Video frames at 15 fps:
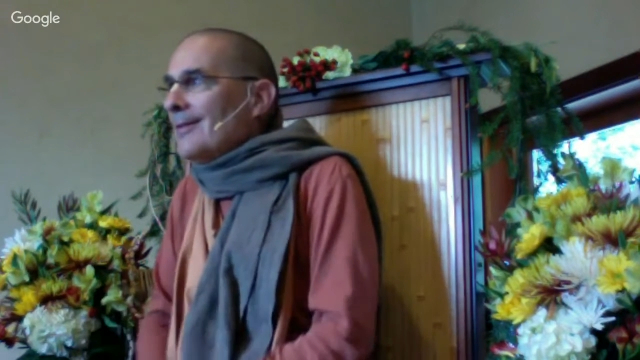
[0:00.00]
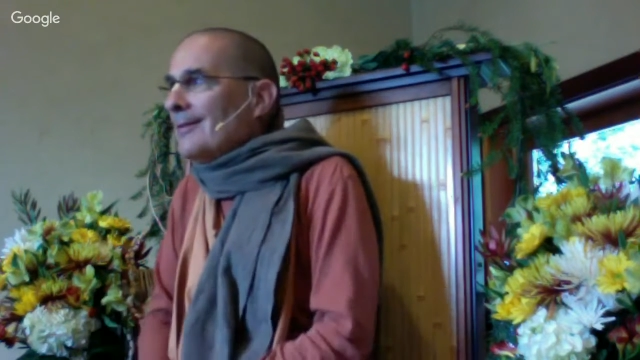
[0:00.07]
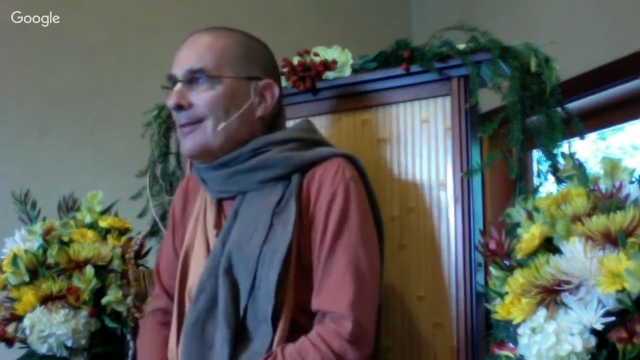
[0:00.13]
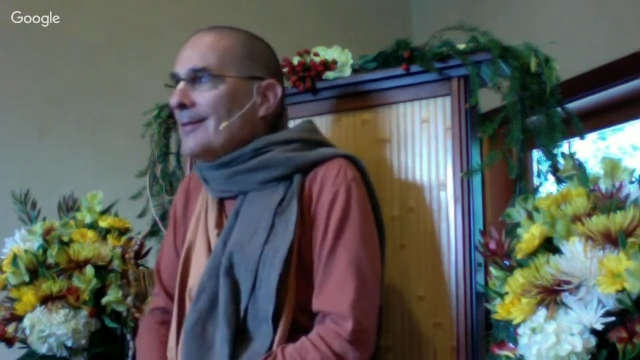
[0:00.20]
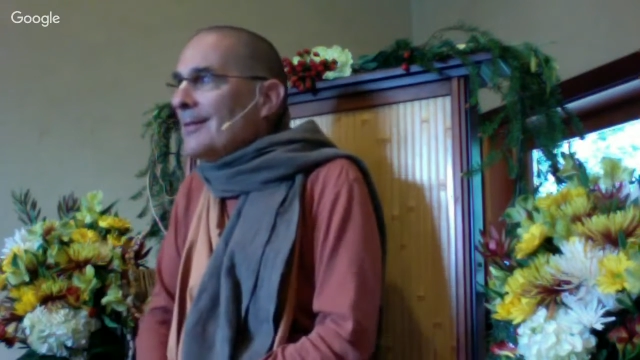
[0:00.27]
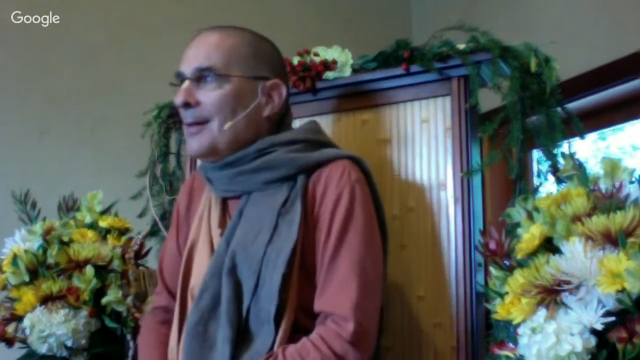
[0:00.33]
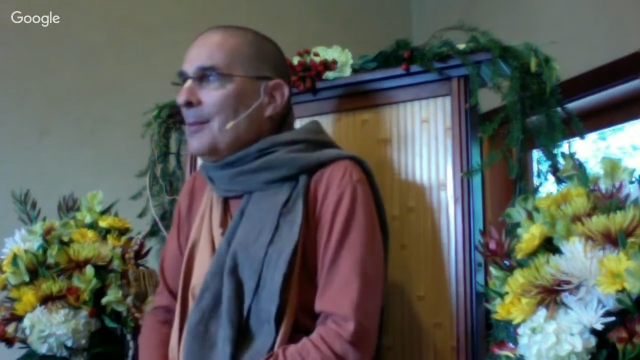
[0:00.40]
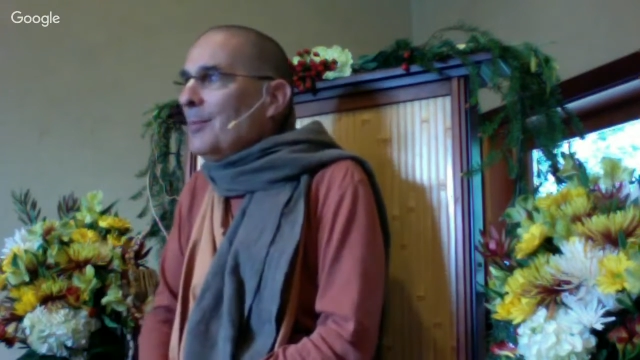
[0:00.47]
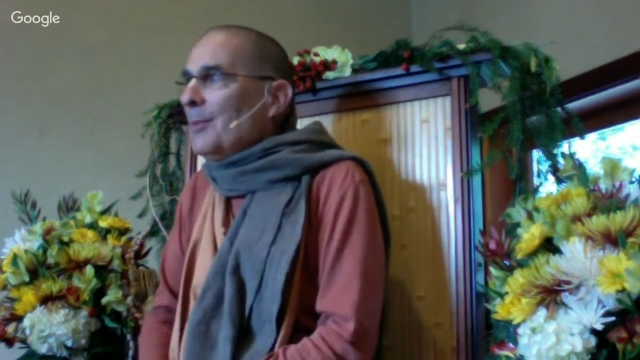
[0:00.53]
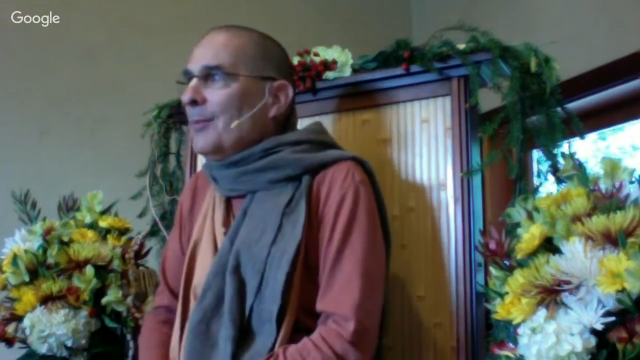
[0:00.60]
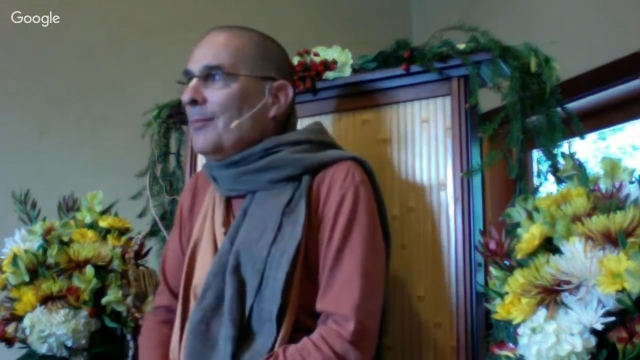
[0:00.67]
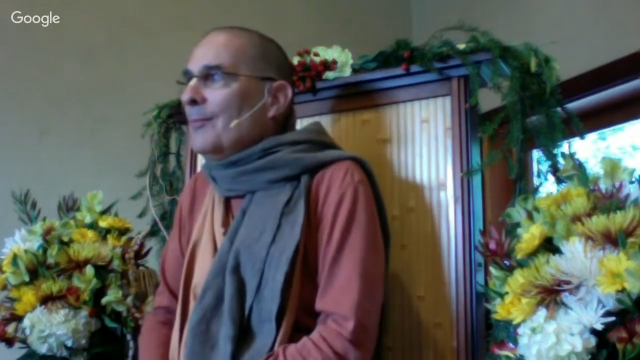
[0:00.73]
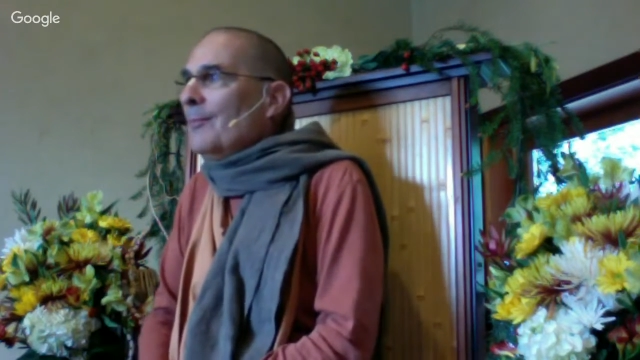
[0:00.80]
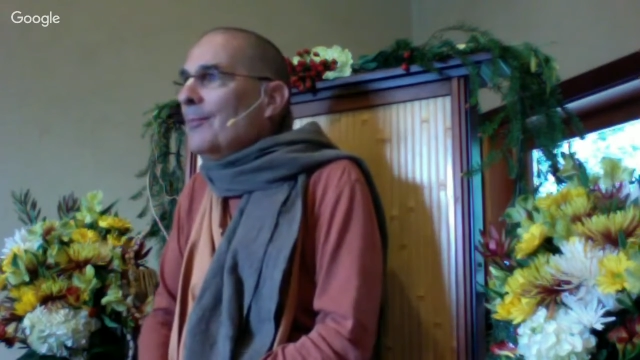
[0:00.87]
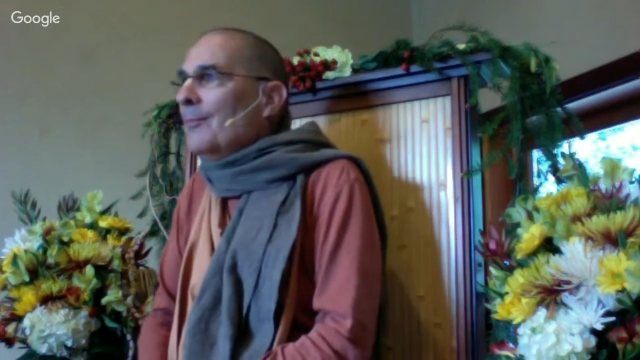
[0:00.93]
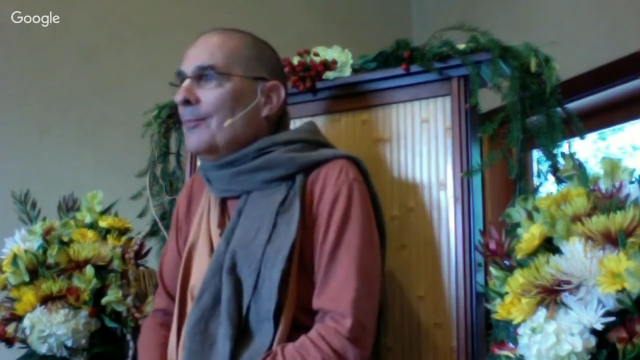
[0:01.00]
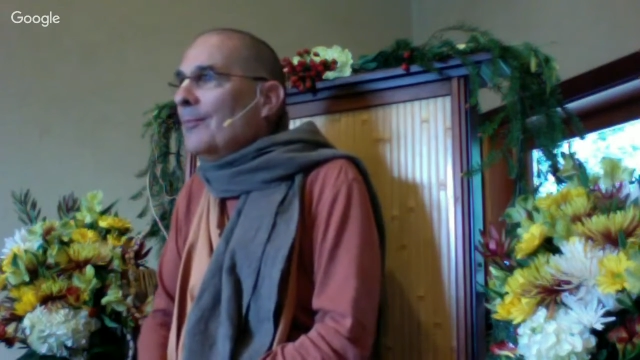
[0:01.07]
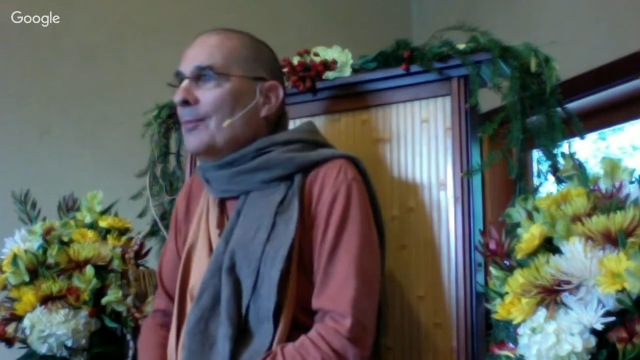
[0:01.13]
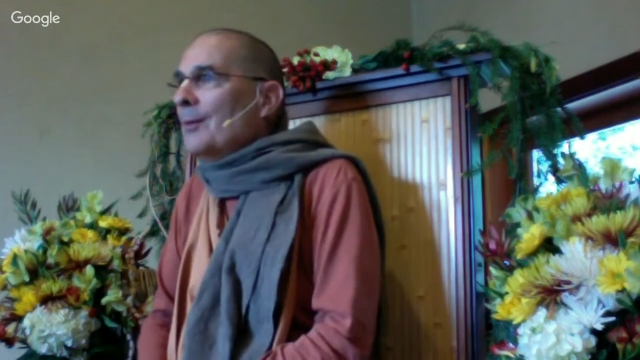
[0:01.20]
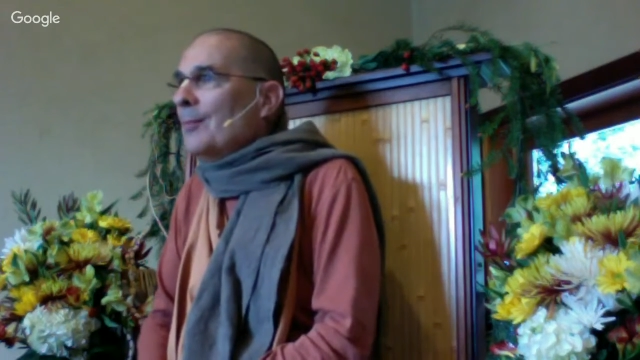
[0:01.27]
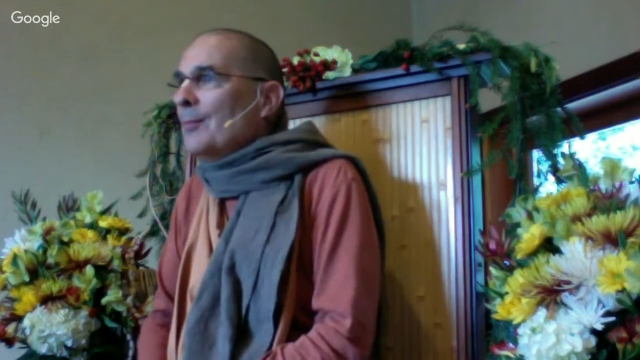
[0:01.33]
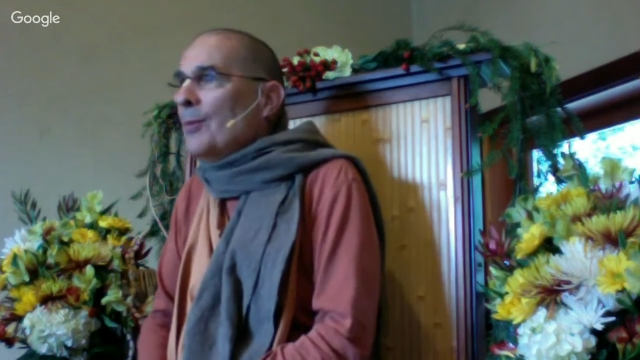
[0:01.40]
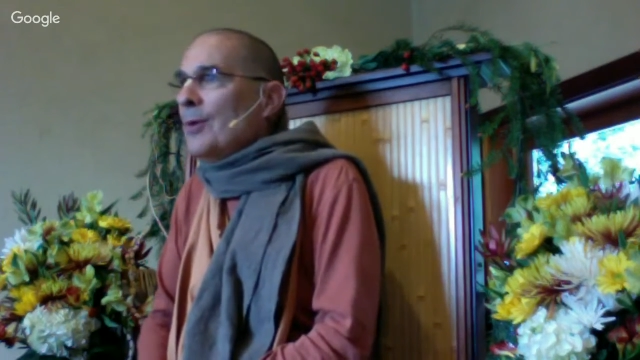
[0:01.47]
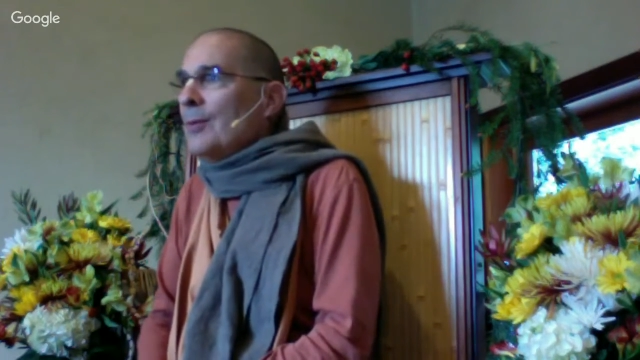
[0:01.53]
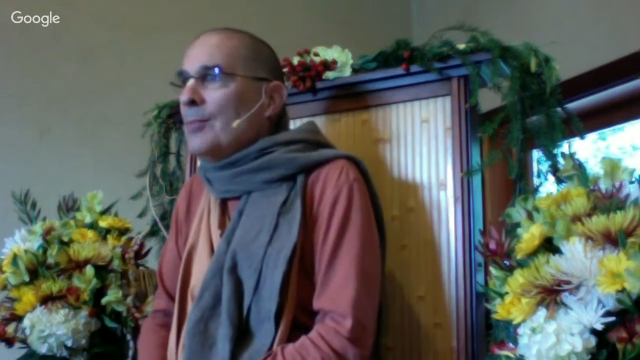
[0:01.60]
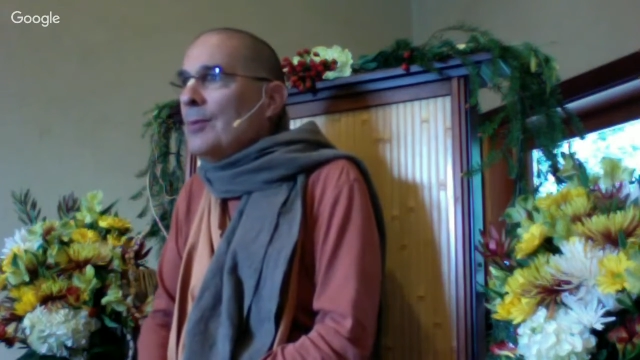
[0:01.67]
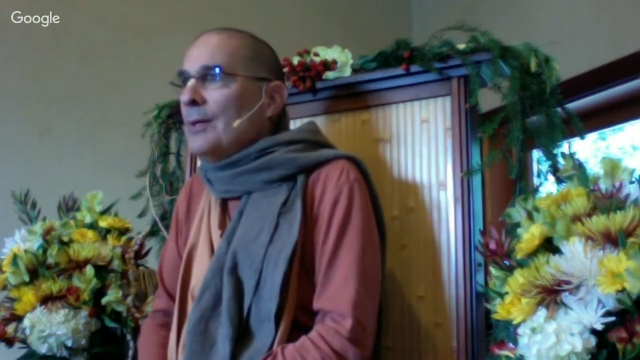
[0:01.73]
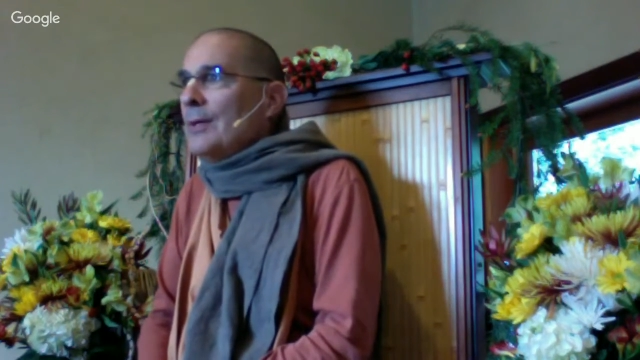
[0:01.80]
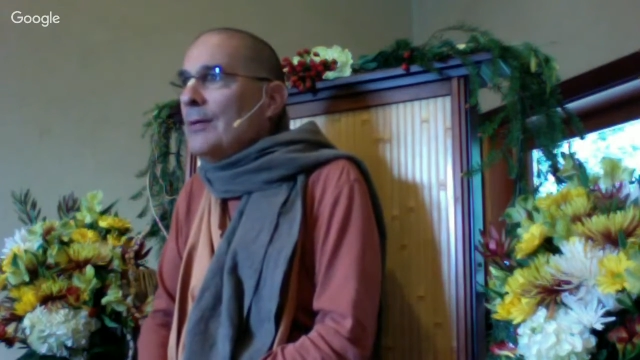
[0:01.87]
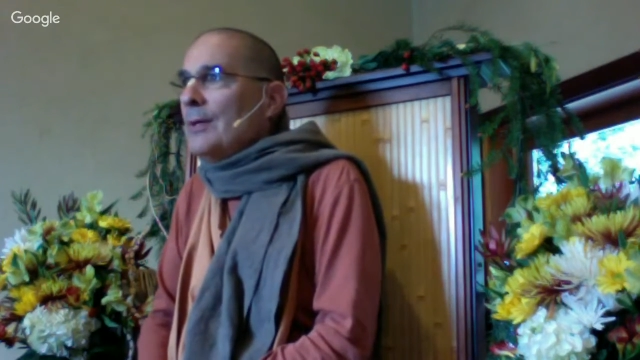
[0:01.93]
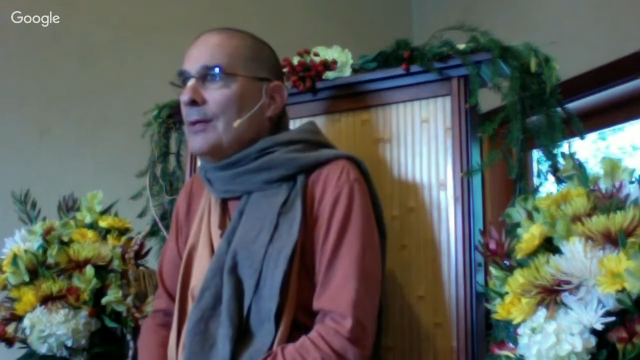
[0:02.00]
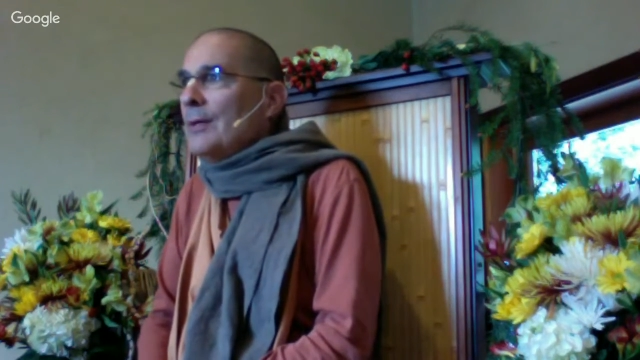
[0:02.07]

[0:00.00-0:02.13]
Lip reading: example. Point being that,